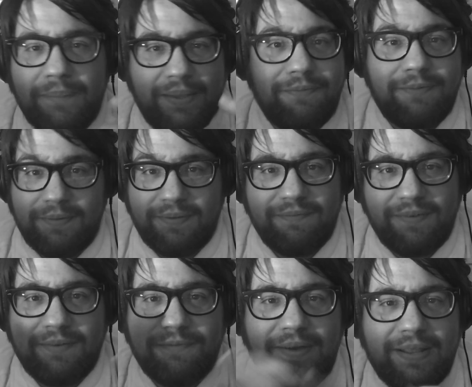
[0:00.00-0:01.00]
If you
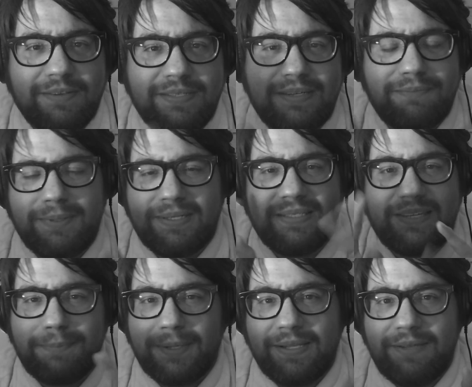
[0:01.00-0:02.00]
can find those,
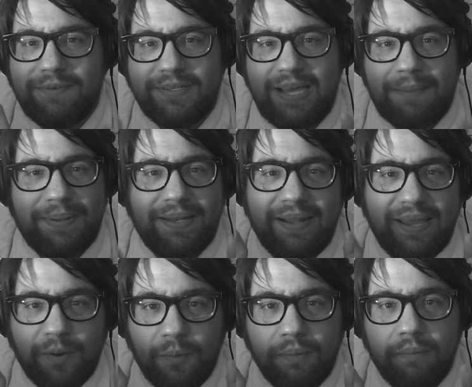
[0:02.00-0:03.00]
typically if you type in
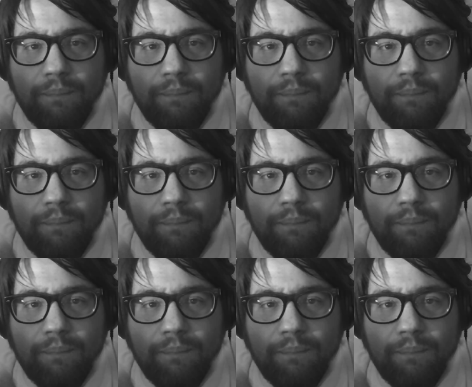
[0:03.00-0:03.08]
like